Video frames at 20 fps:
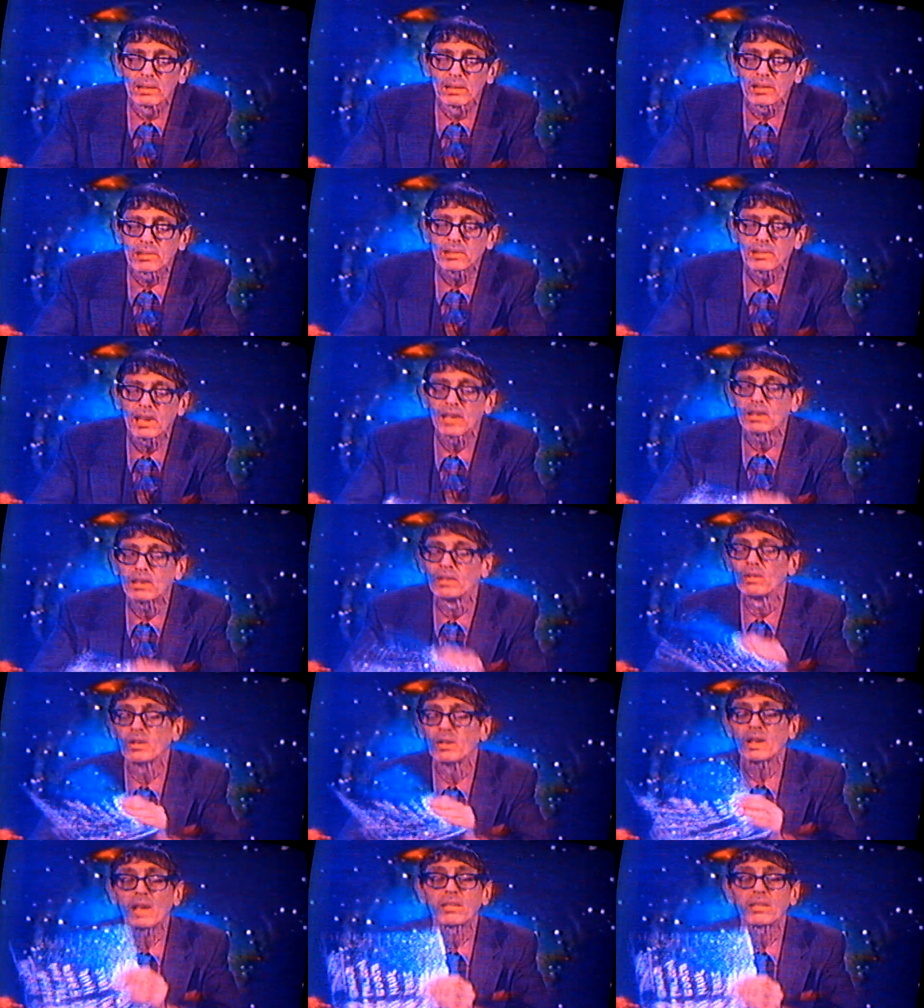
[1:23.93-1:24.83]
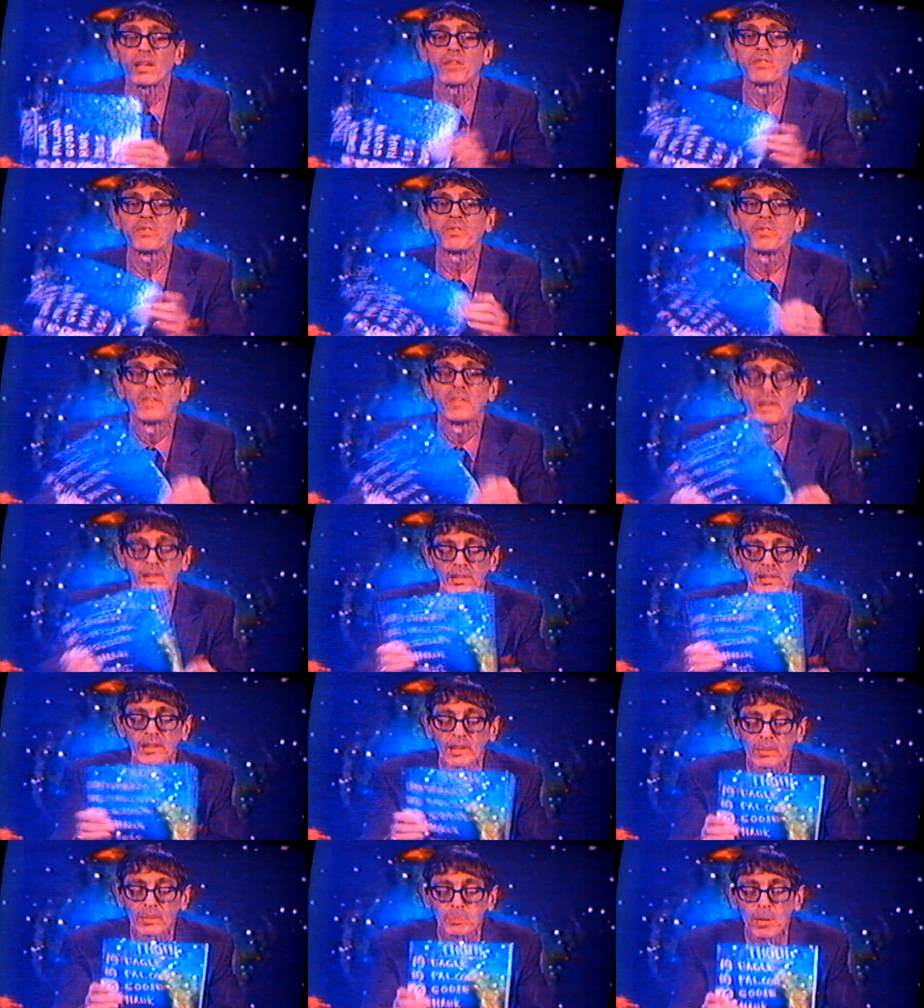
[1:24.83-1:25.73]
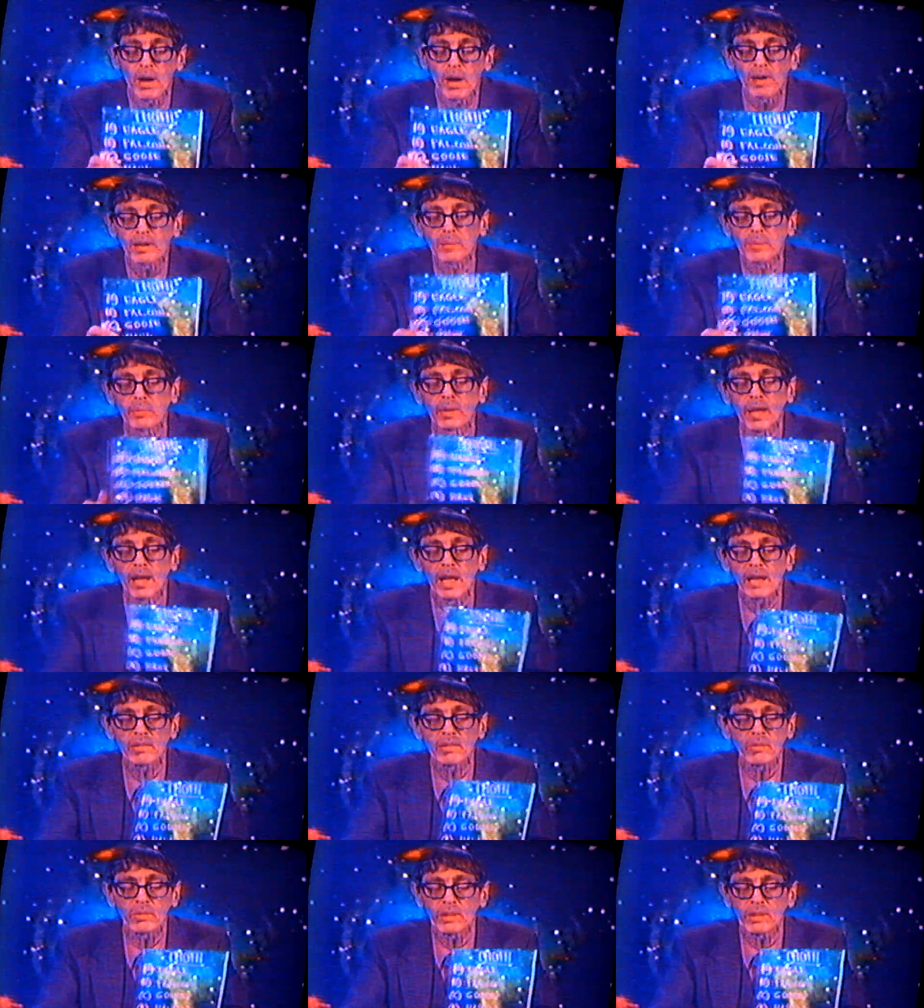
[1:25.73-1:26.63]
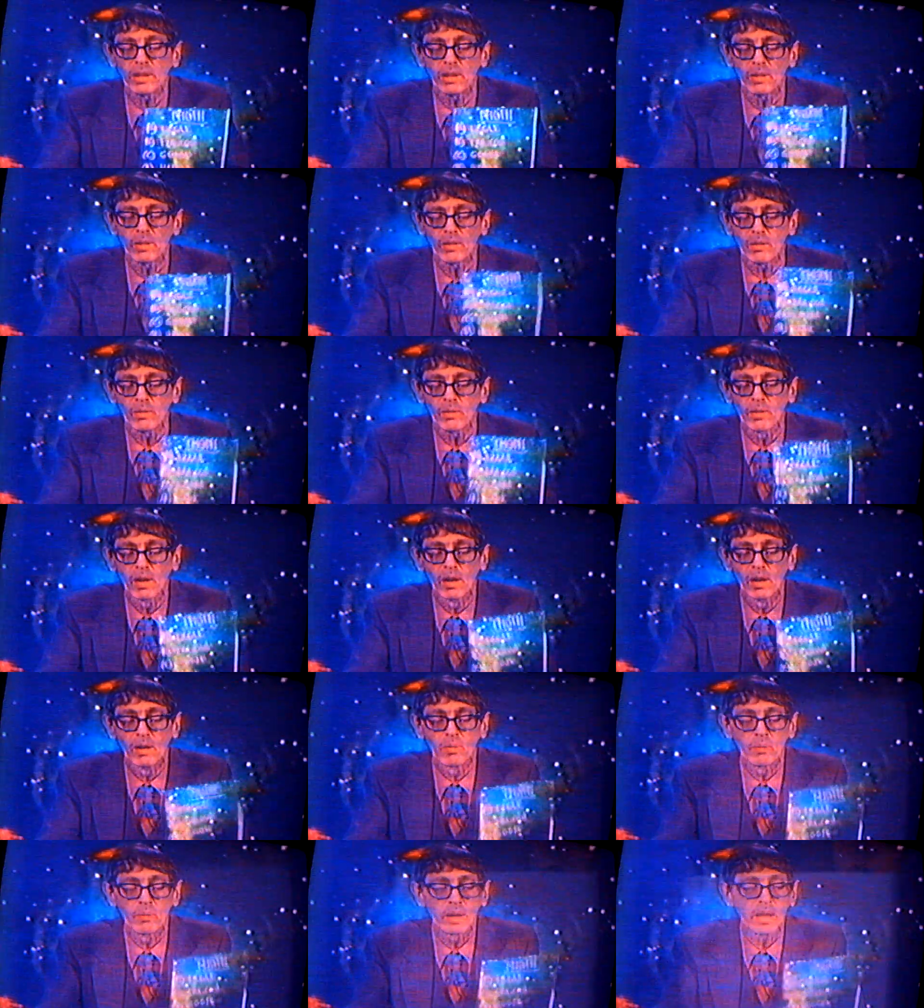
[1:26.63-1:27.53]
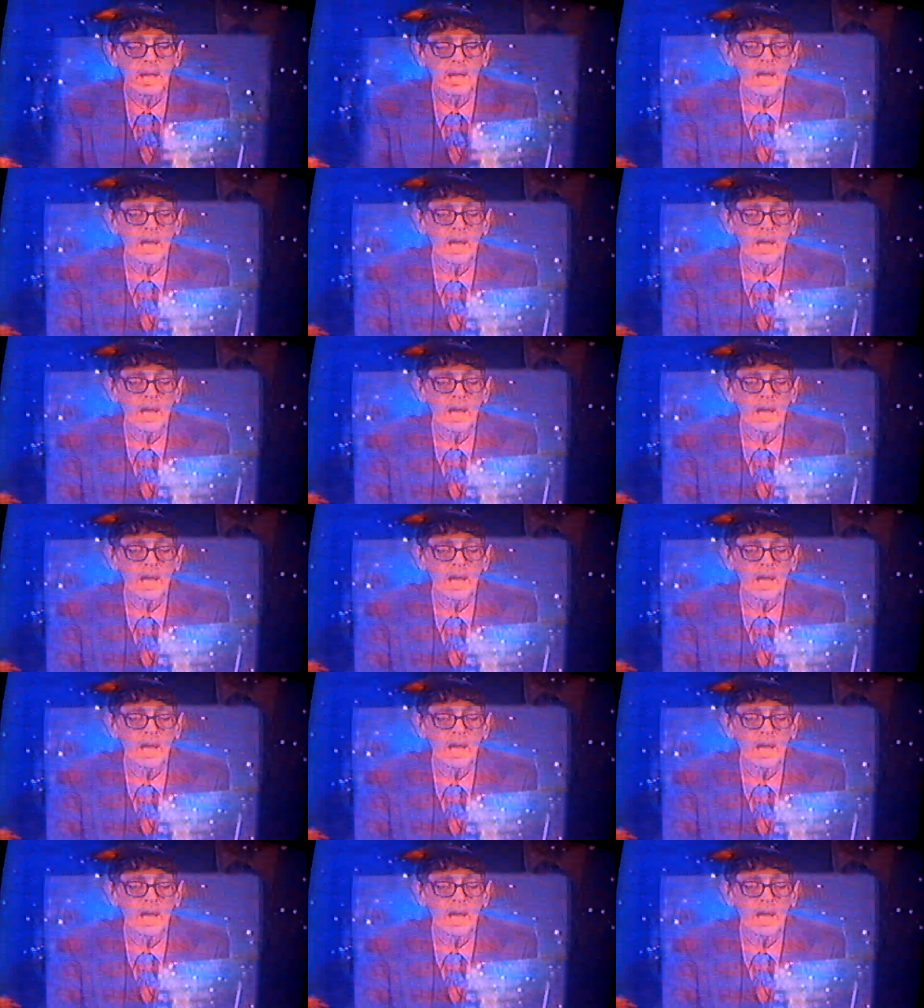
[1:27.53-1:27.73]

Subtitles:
Let's take a look at the 6 possible answers here. We